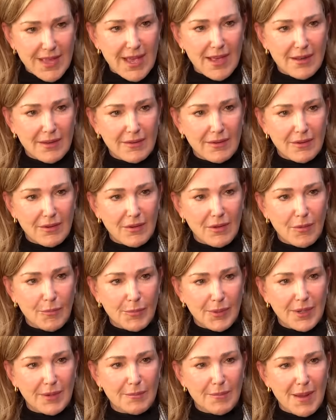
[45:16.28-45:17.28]
that,
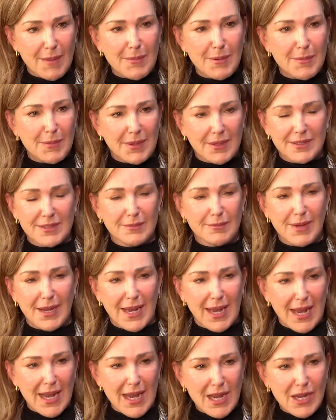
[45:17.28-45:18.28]
be maybe because of
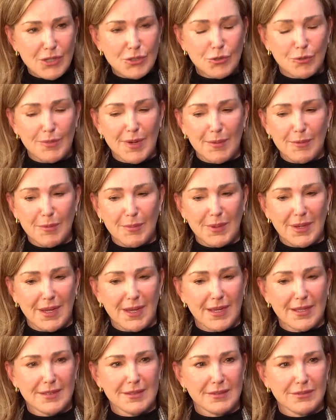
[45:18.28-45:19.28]
my age, or maybe
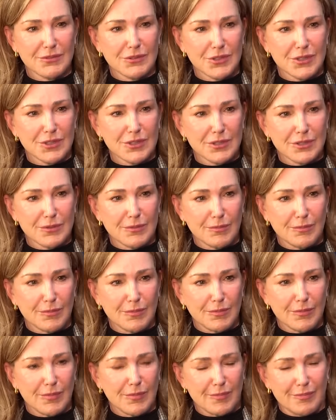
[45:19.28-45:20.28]
because of just
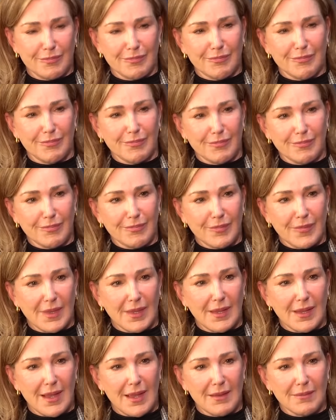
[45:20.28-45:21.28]

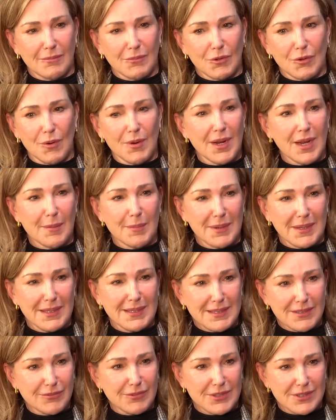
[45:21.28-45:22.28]
uh, growing up in a
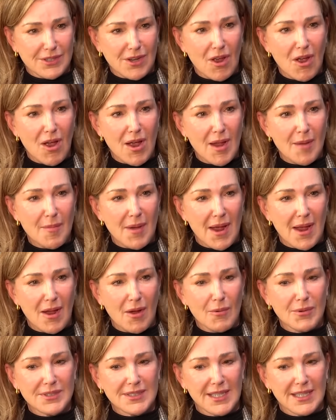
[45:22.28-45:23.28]
different time. I
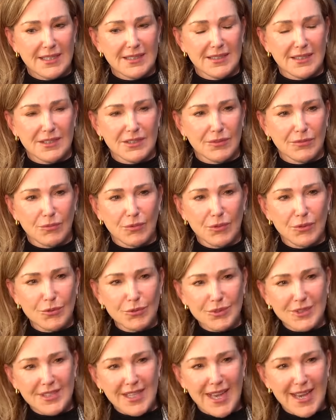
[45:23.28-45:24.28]
always had a sense of well,
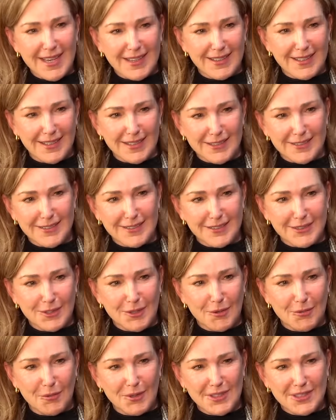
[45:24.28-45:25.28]
who's saying this. You
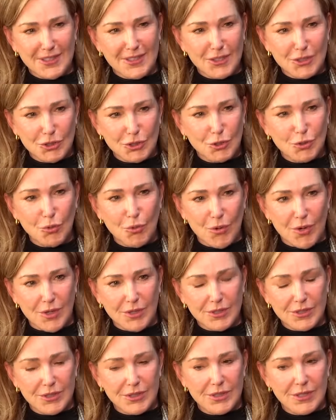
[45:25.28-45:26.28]
know, what's the
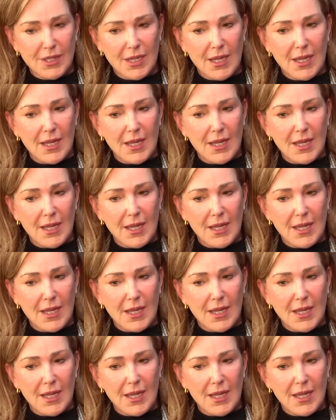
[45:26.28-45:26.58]
source?